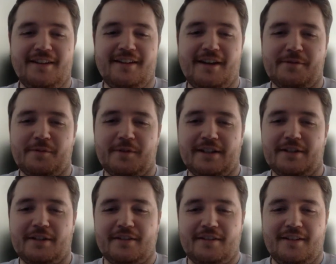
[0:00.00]
haven't really
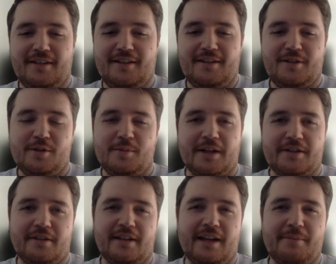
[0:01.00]
got too
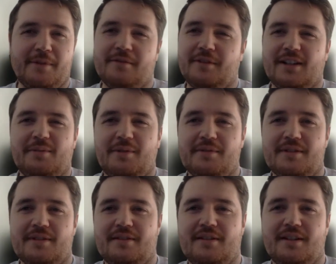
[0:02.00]
much on that. But really, what
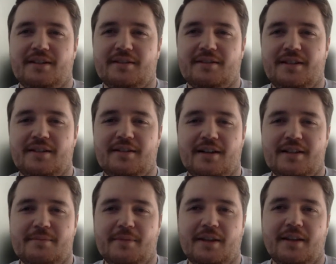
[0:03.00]
was kind of
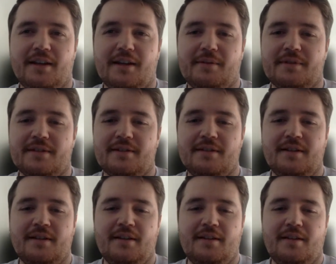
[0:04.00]
enticing me there was
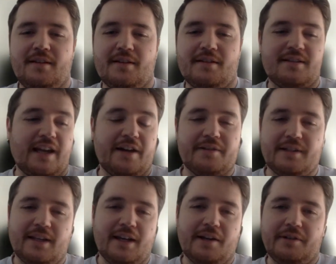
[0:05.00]
there's a sales
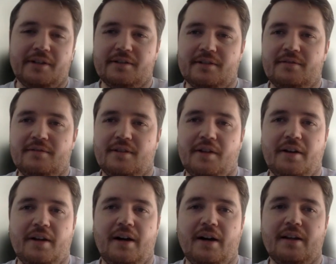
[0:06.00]
in the area are a lot
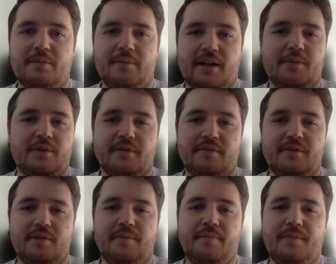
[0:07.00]
higher than what I bought it
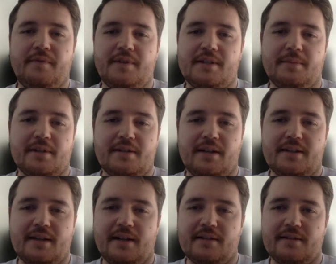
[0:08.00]
for similar
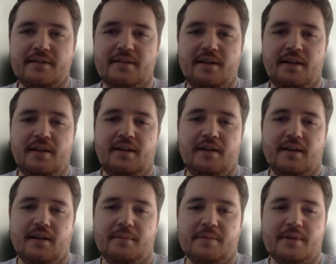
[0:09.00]
size houses.
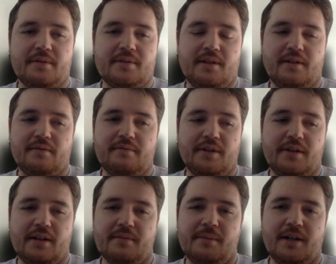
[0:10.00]
So it's a lot
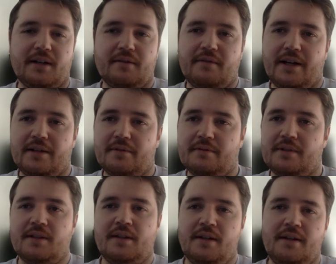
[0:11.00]
very under market value,
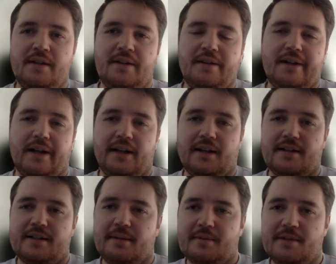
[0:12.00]
and
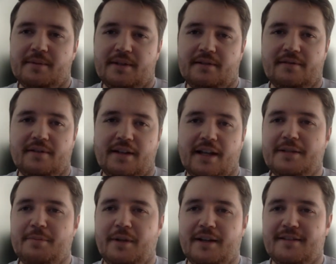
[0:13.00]
Adelaide seems to be the
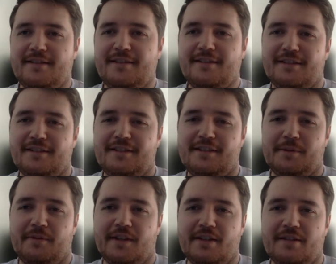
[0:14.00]
next place to
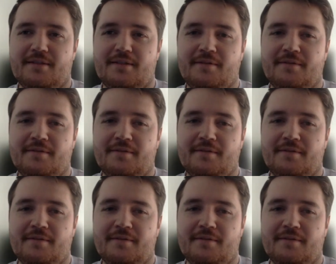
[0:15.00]
invest.